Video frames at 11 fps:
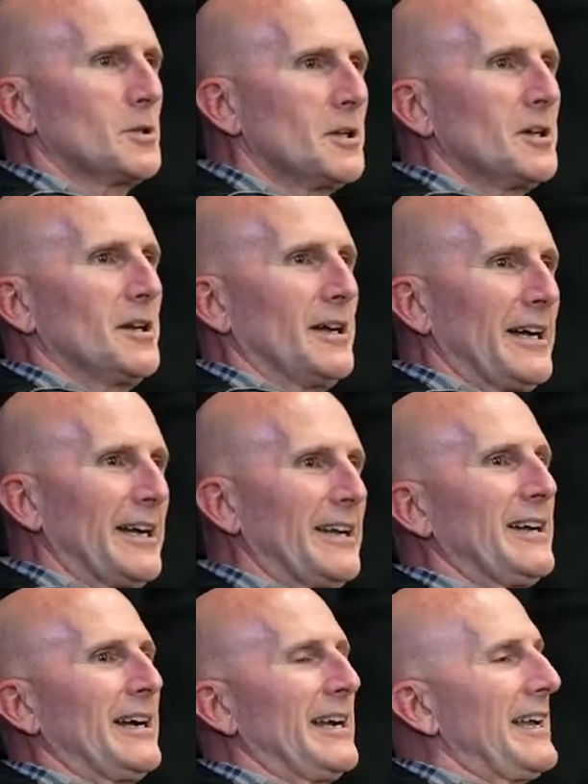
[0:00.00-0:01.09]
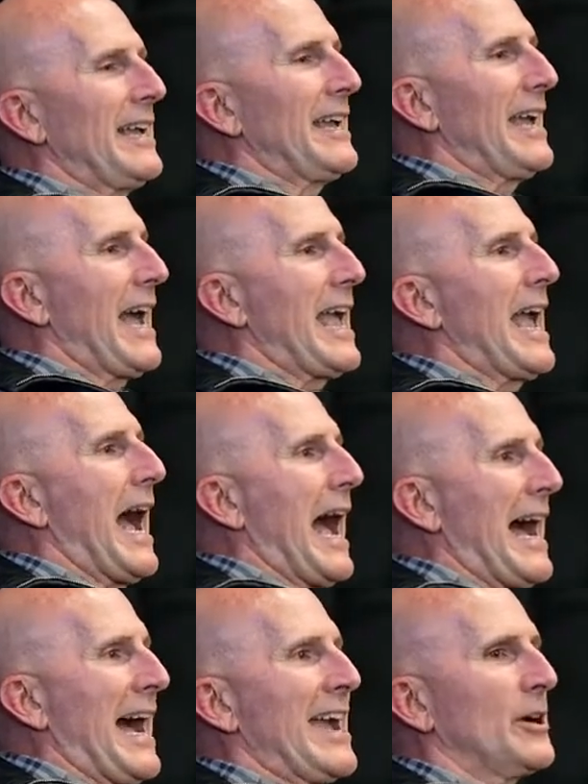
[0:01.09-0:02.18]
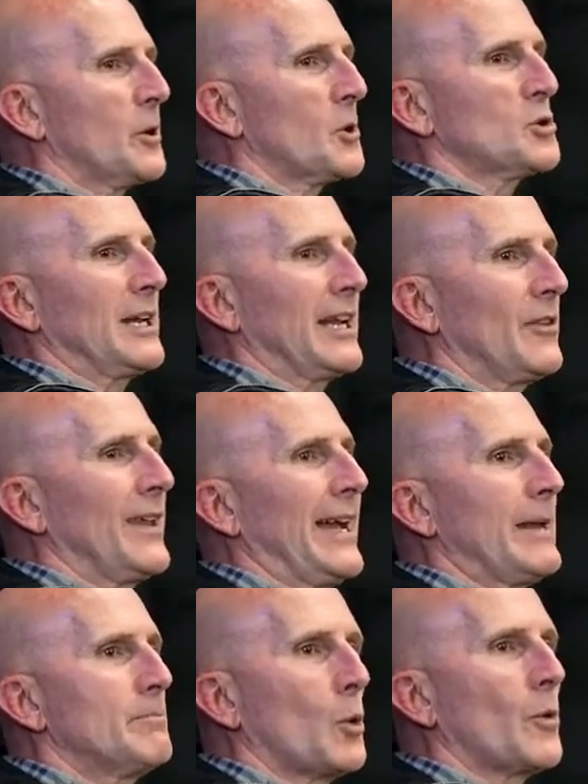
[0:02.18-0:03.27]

Uh, uh, it, I understand that more than